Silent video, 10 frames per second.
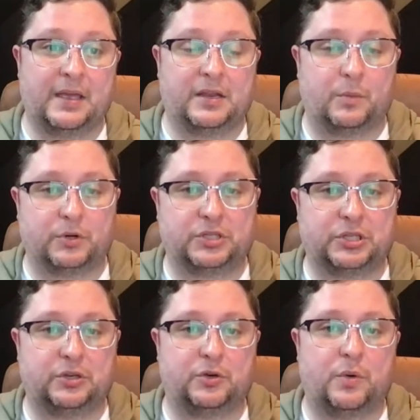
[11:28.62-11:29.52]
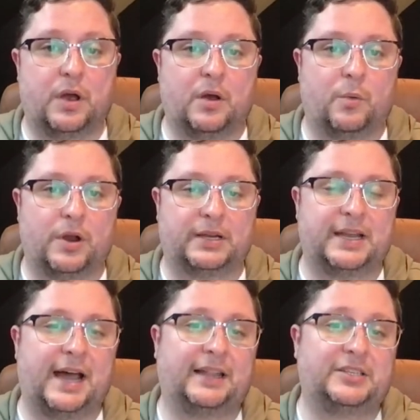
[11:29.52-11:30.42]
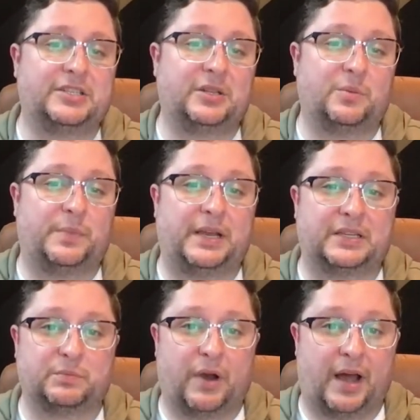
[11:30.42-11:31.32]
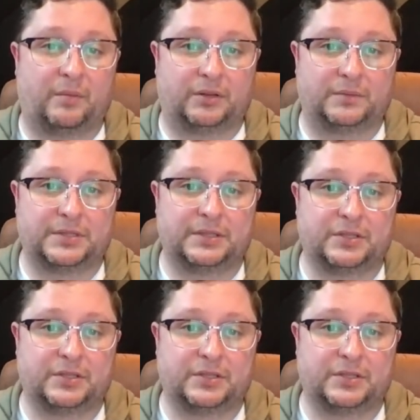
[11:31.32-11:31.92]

Number two, we're acknowledging their biggest problems.